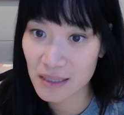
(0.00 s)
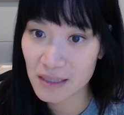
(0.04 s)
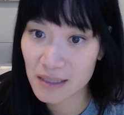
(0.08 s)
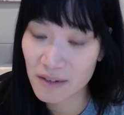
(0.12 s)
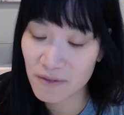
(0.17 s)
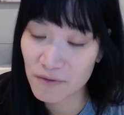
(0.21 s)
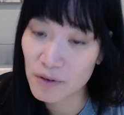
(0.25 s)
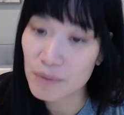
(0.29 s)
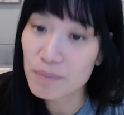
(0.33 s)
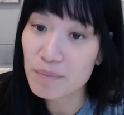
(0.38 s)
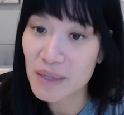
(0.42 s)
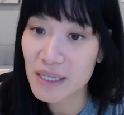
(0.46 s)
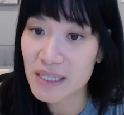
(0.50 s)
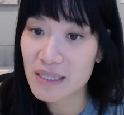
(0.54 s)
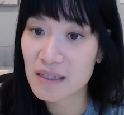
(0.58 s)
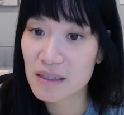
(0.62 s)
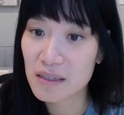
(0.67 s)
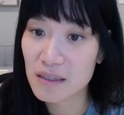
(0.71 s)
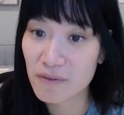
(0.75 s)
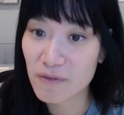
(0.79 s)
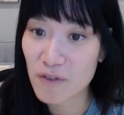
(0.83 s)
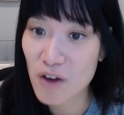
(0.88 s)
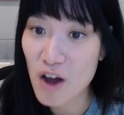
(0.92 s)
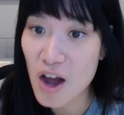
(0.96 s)
different
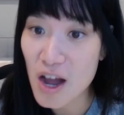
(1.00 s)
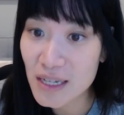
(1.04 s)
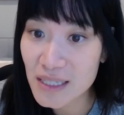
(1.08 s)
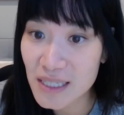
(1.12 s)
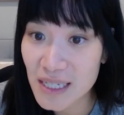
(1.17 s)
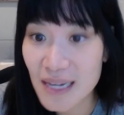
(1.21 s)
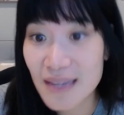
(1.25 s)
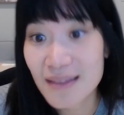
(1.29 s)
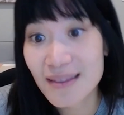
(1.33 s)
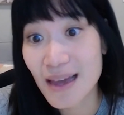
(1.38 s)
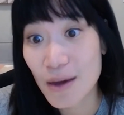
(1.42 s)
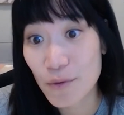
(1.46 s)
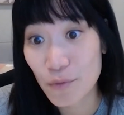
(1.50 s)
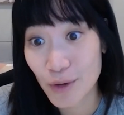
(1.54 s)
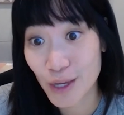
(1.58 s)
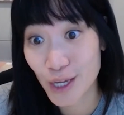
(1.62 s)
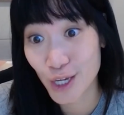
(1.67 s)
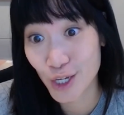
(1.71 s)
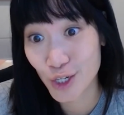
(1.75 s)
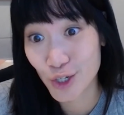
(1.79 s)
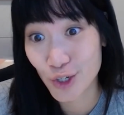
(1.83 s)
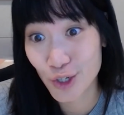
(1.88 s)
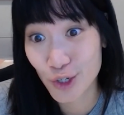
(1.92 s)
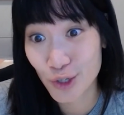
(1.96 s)
pieces of content that we
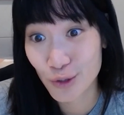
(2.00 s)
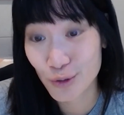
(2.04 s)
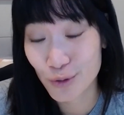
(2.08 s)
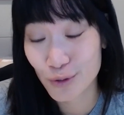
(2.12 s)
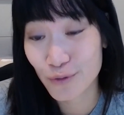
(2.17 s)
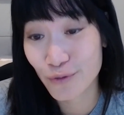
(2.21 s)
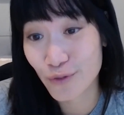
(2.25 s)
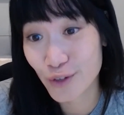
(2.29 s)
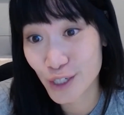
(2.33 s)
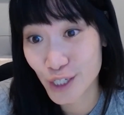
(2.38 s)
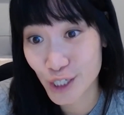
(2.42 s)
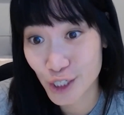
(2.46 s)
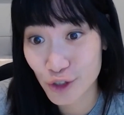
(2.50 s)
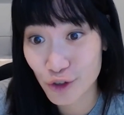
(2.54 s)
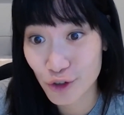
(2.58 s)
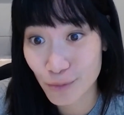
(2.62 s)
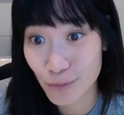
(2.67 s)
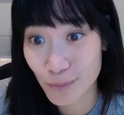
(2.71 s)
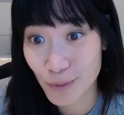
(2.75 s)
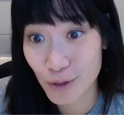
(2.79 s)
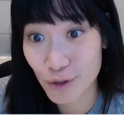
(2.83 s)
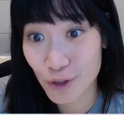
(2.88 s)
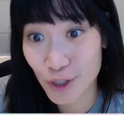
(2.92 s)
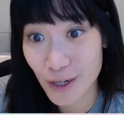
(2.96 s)
can use for
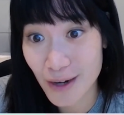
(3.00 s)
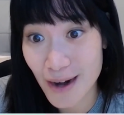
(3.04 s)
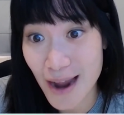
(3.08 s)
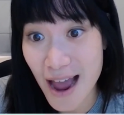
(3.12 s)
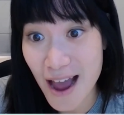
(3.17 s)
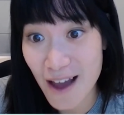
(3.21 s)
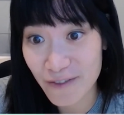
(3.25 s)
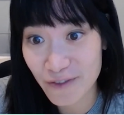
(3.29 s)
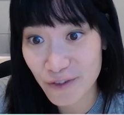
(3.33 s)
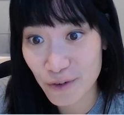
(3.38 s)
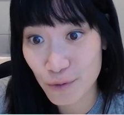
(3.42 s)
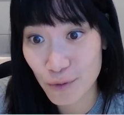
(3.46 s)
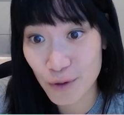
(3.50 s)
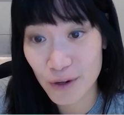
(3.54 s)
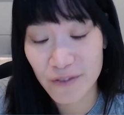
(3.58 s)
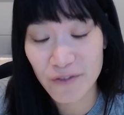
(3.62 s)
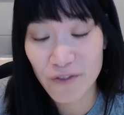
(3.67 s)
distribution afterward